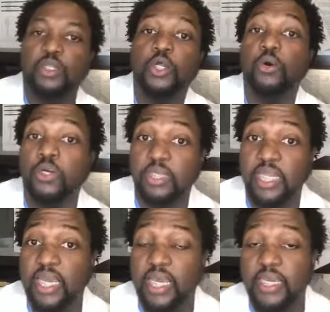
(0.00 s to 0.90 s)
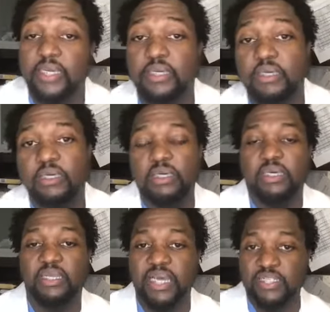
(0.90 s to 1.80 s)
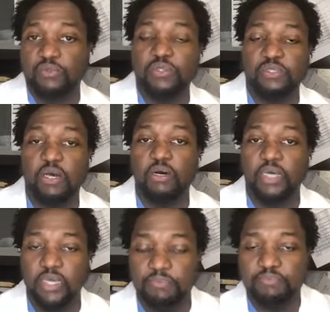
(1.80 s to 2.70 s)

lower leg. And as a result,